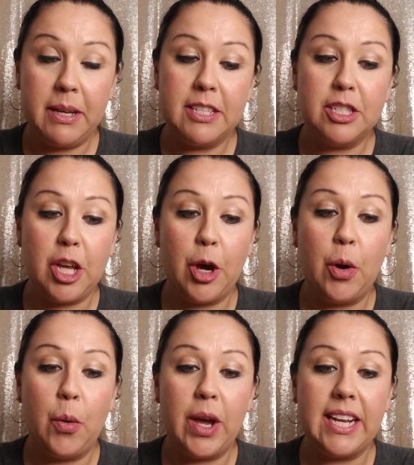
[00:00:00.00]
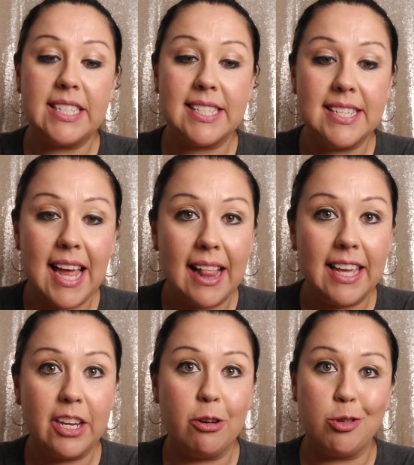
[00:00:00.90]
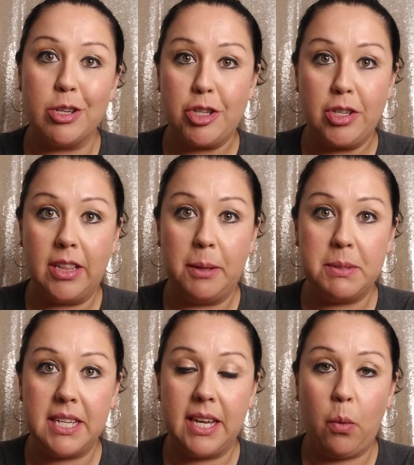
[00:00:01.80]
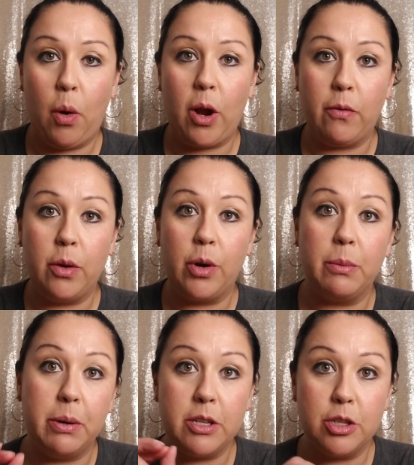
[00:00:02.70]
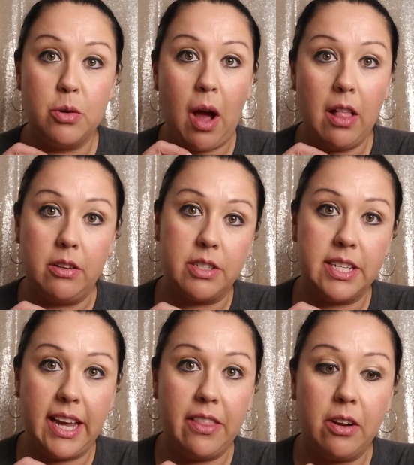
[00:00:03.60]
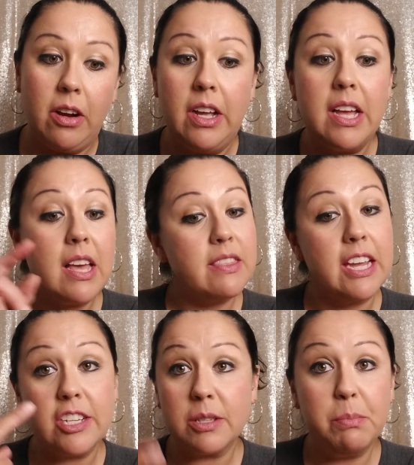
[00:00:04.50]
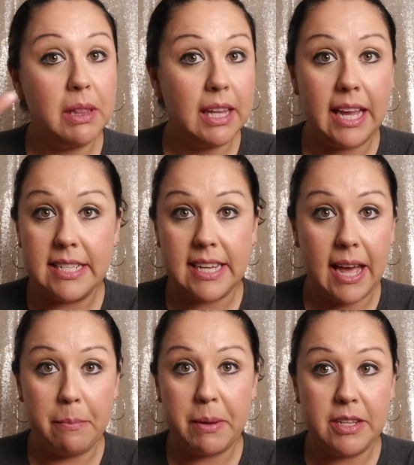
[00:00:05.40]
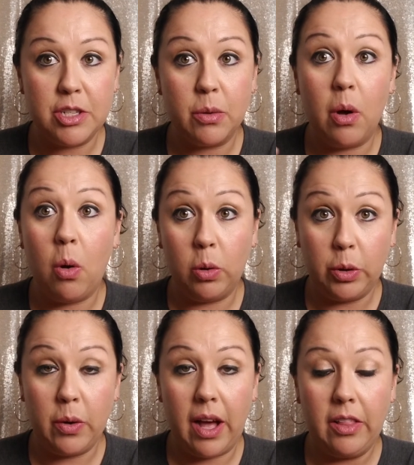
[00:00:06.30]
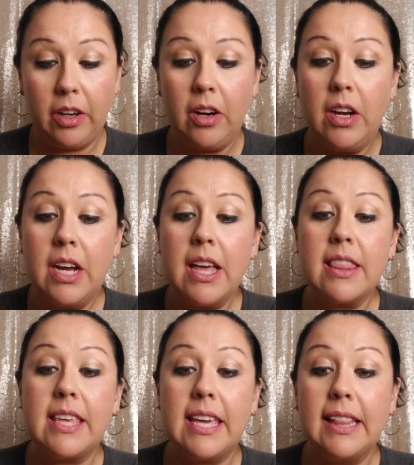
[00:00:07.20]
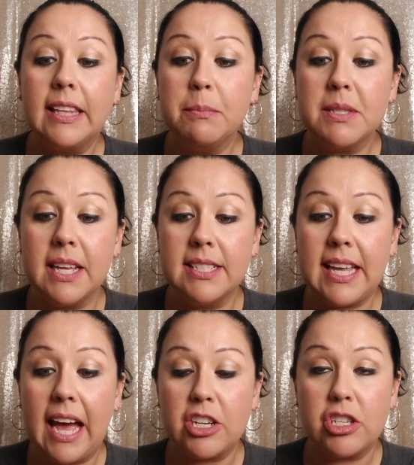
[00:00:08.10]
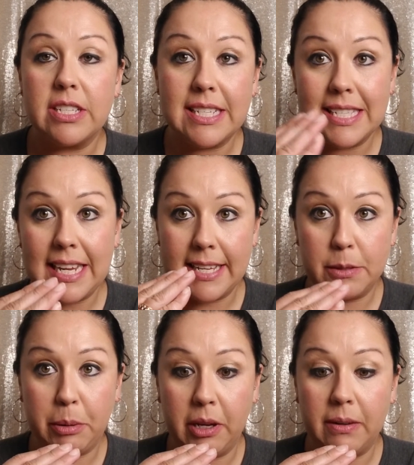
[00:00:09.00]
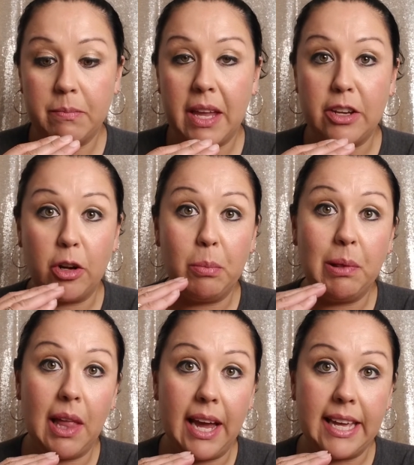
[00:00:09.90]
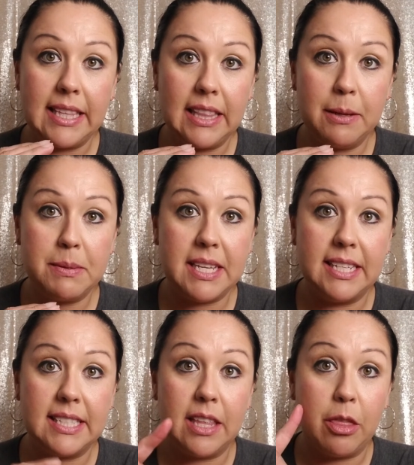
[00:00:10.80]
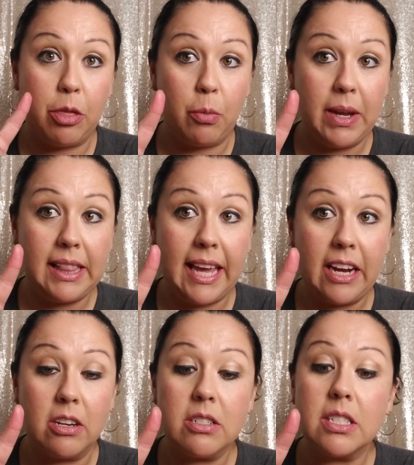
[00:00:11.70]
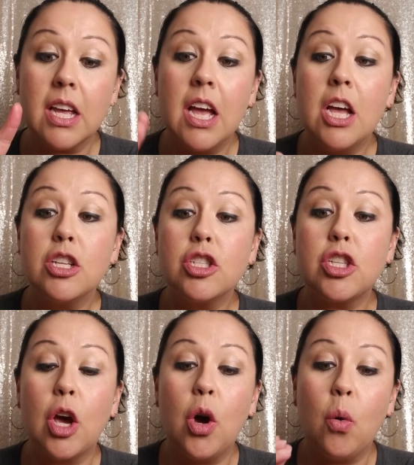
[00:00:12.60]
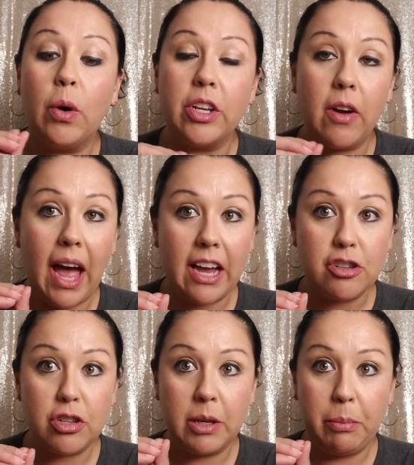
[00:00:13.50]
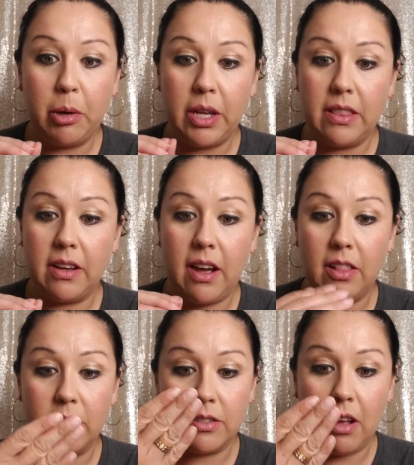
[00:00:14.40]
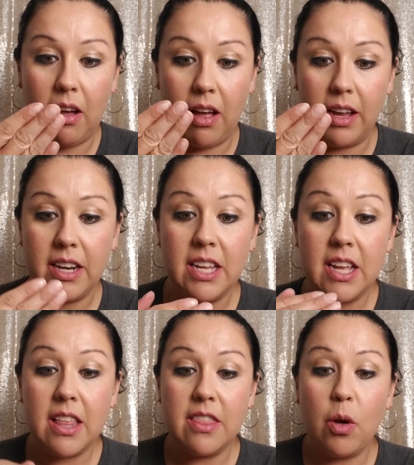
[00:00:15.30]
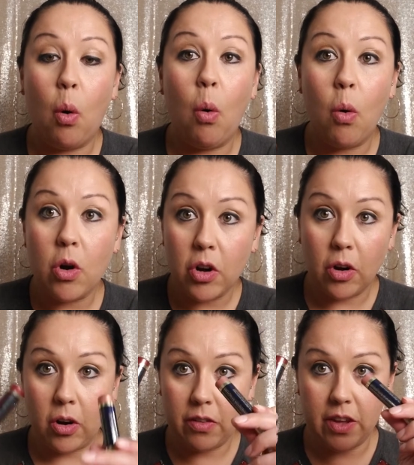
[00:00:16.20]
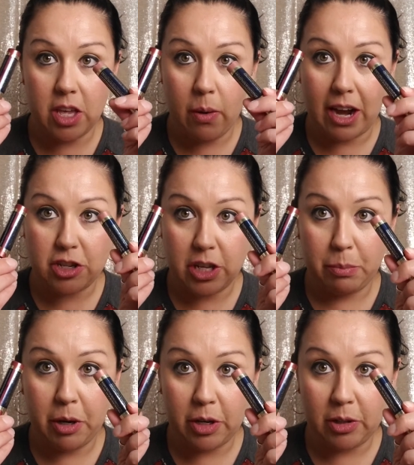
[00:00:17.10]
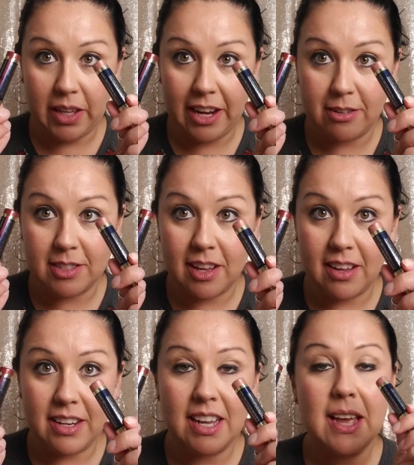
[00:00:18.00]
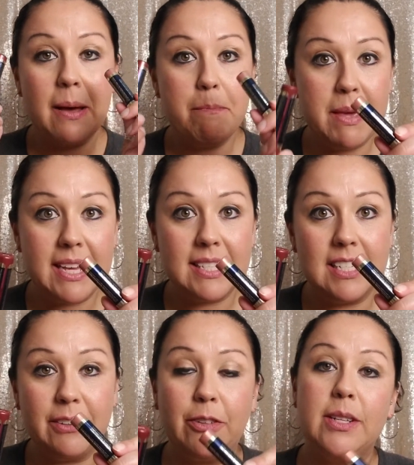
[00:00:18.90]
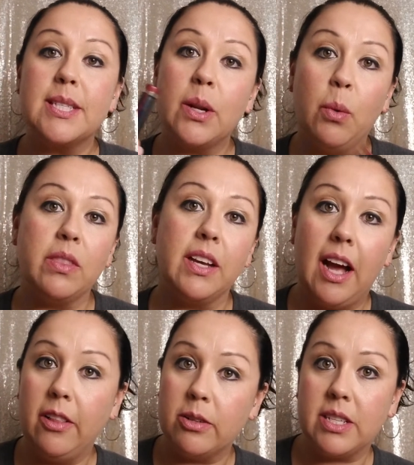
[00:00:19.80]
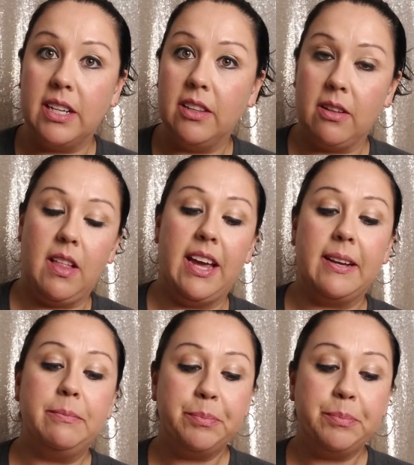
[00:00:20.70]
So it's not like your traditional lipstick where if you were to put 2 colors together, they just blend up into a whole new color. The LIPSENSE actually stays put, and you're applying the LIPSENSE in 3 layers. So when you're actually putting the colors on, the order that you actually put your layers on makes a difference in what the color is going to look like.